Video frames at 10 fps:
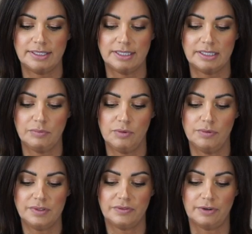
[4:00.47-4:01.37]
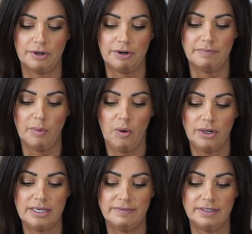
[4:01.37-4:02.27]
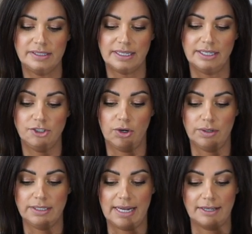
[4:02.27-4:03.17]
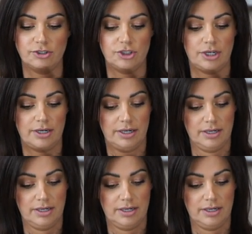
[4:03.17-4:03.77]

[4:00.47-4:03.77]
and smooths for a more even skin tone and texture.